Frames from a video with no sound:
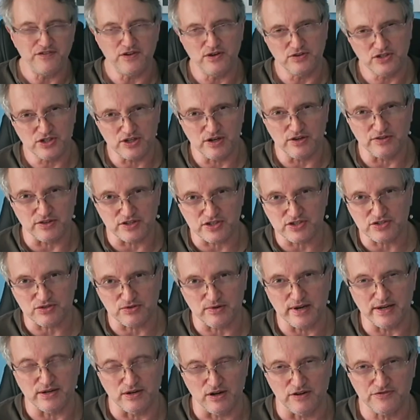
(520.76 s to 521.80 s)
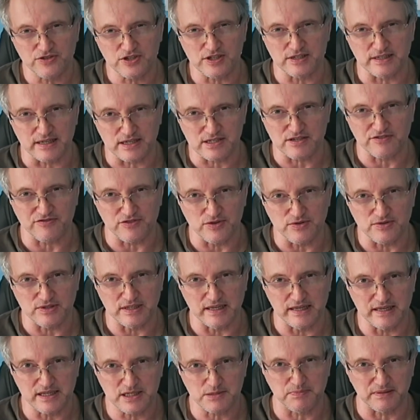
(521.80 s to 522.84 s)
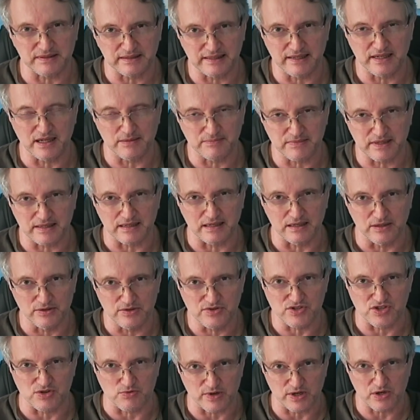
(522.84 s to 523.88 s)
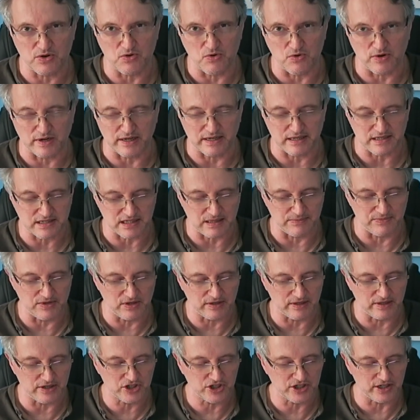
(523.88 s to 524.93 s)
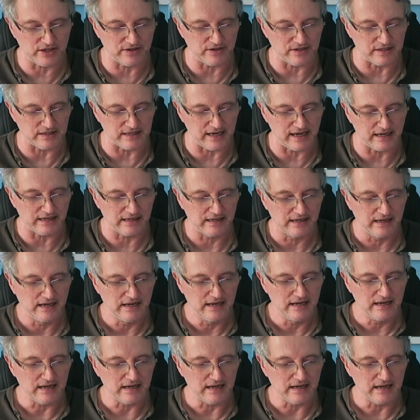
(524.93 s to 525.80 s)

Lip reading: you turn the screen off, she does a few things, but then I'm going to lose the recording, so I'm not going to show you that.